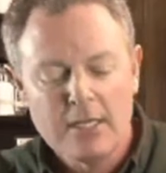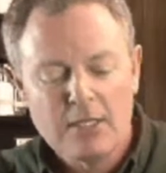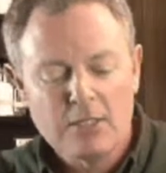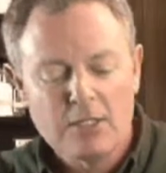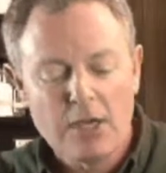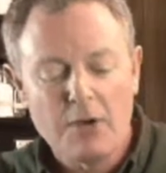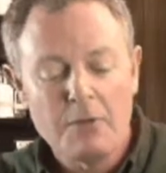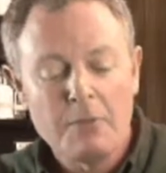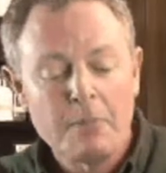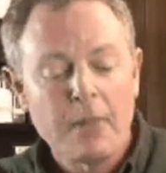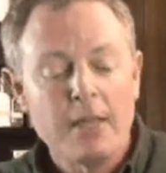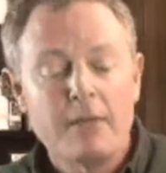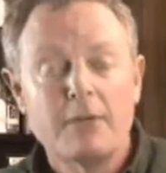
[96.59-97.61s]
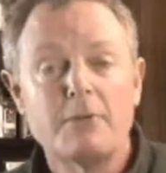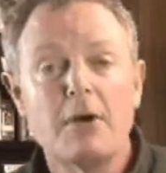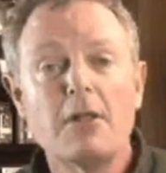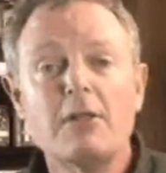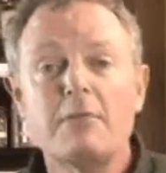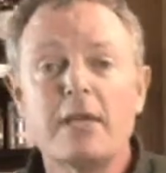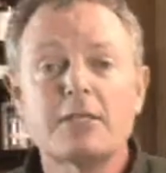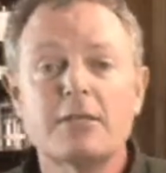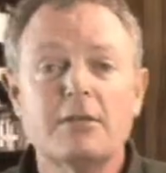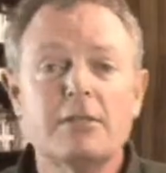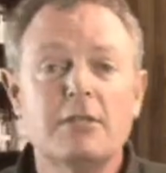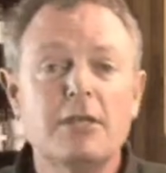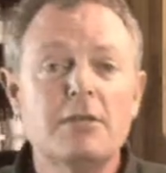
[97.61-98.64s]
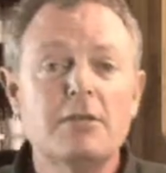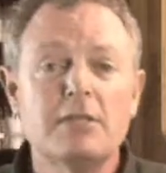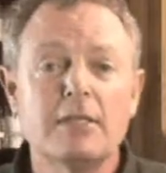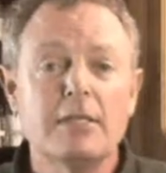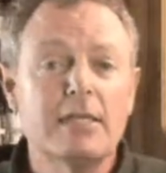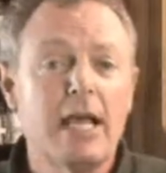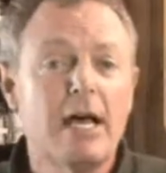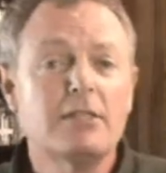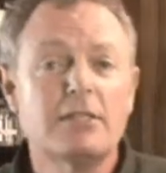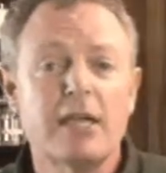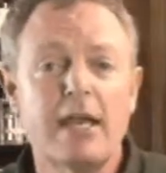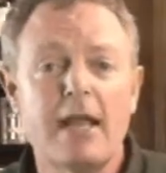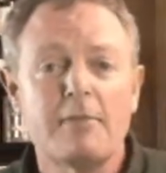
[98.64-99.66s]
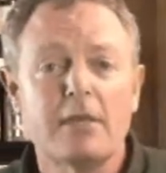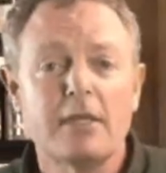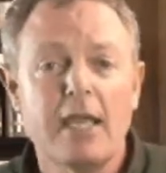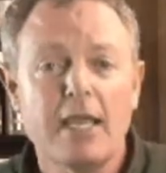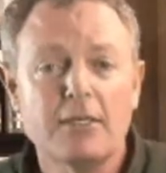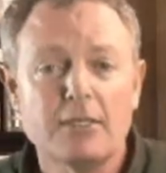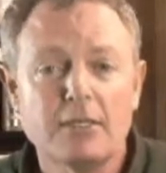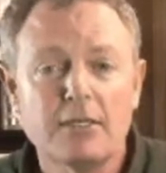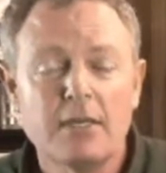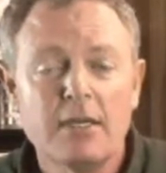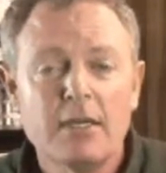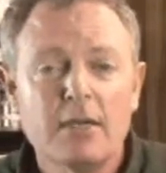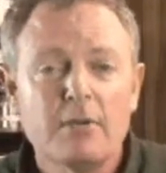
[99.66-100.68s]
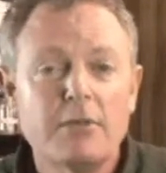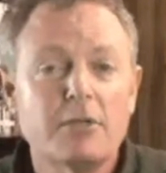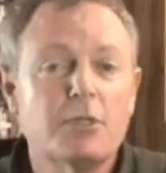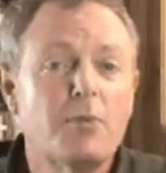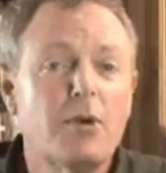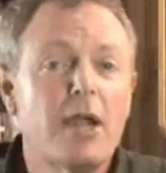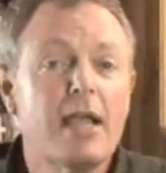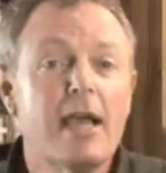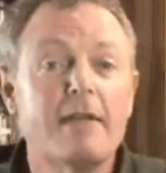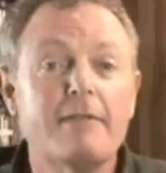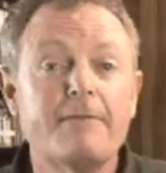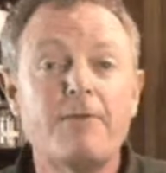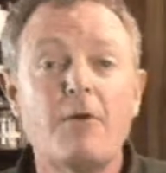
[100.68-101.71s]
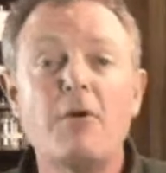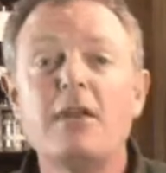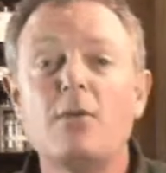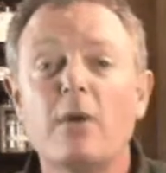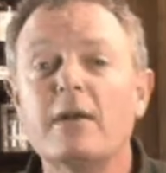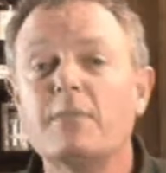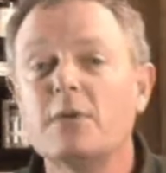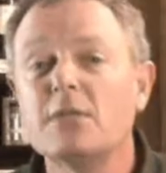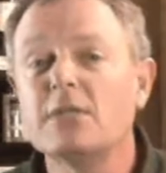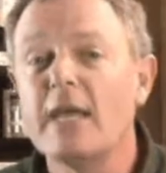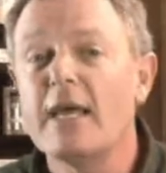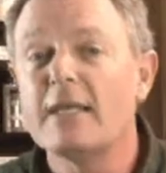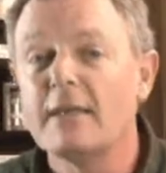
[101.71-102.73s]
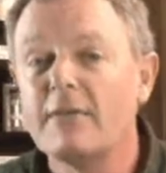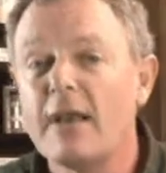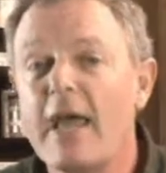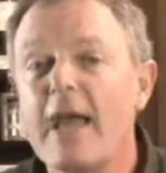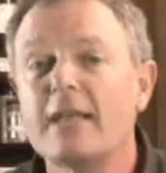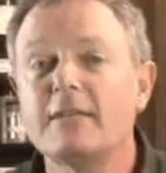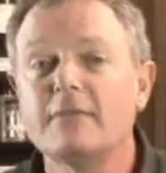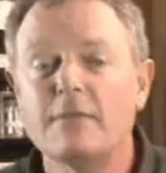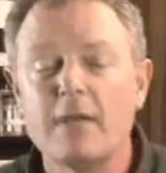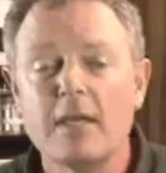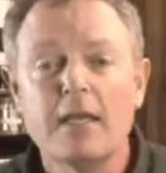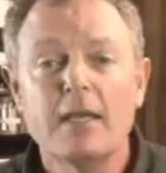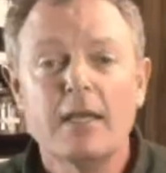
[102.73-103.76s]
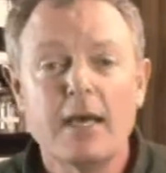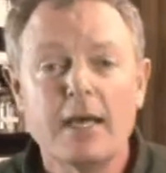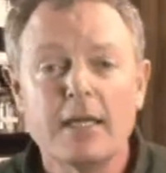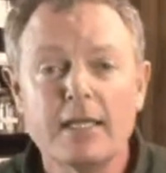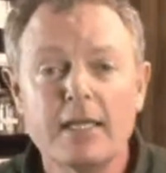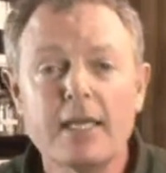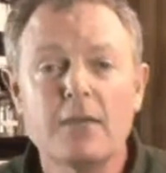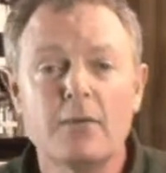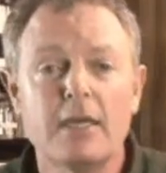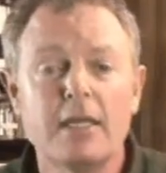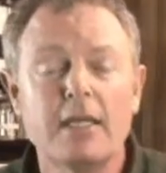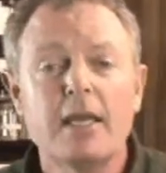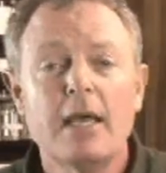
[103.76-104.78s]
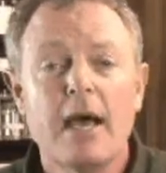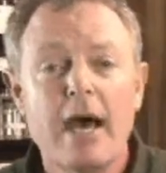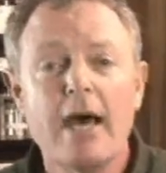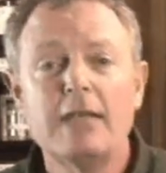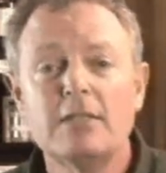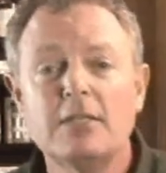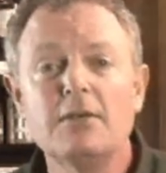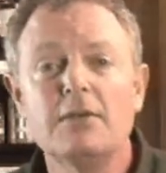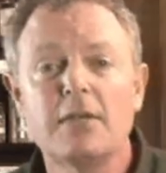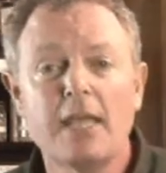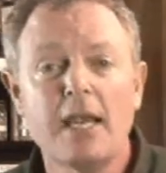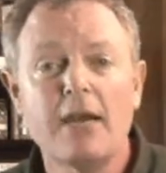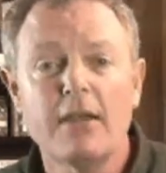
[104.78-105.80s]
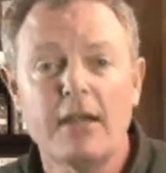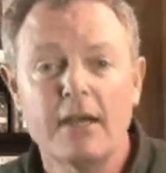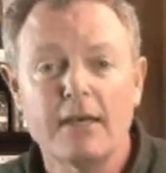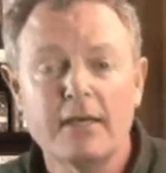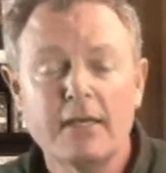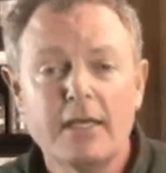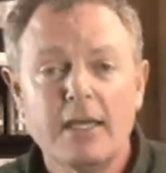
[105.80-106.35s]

So the Rollo-Mixer is used in this algicide application where they're spraying on 41% of an active liquid onto the carrier.